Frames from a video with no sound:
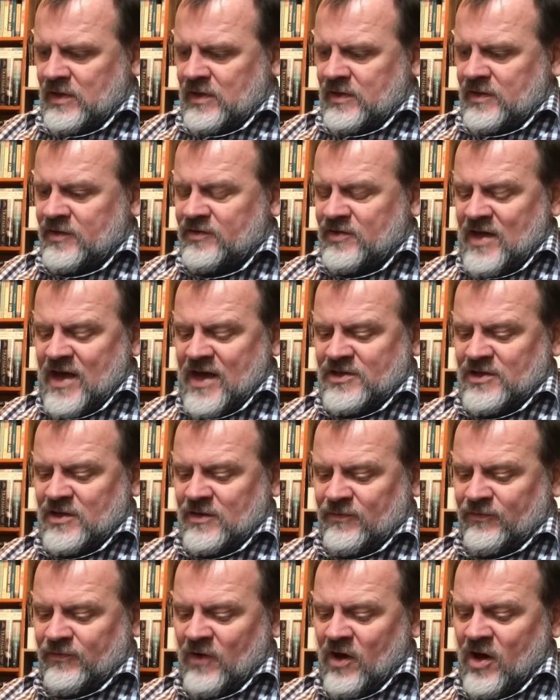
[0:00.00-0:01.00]
This is actually a
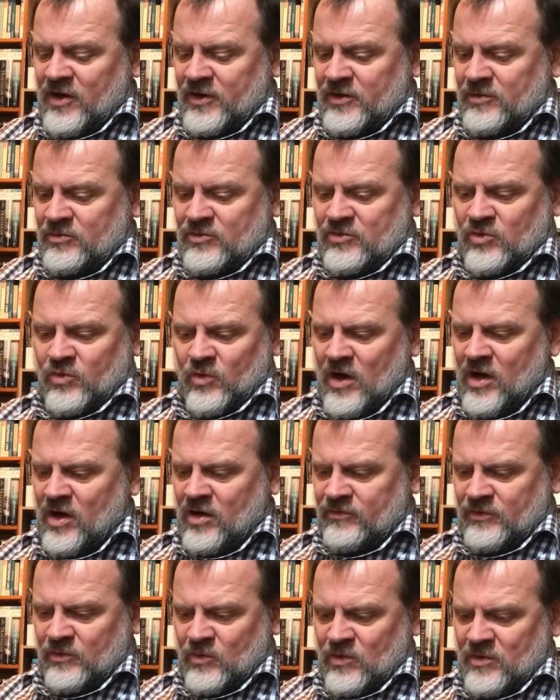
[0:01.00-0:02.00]
volume
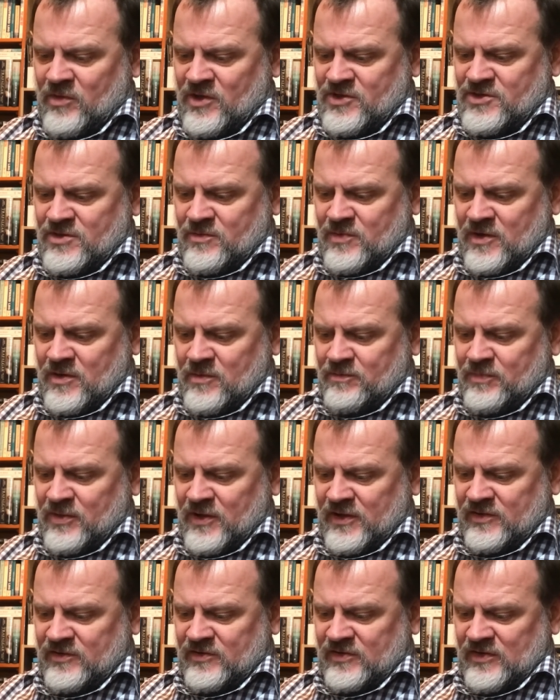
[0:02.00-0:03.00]
12 of what must have been a
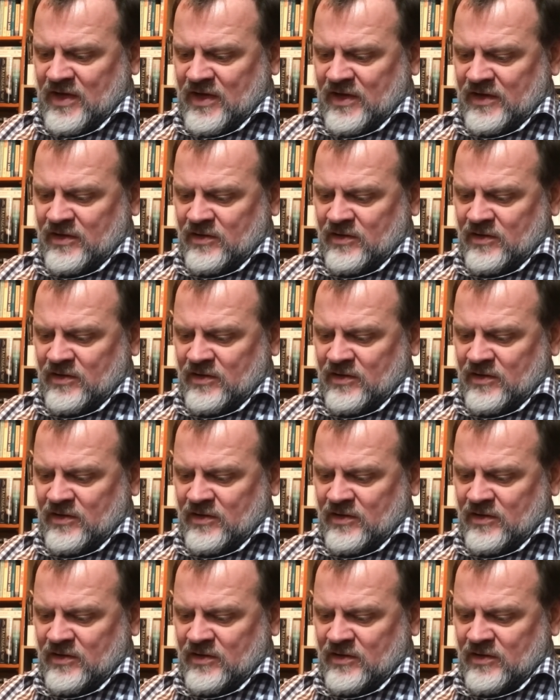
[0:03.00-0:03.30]
big set,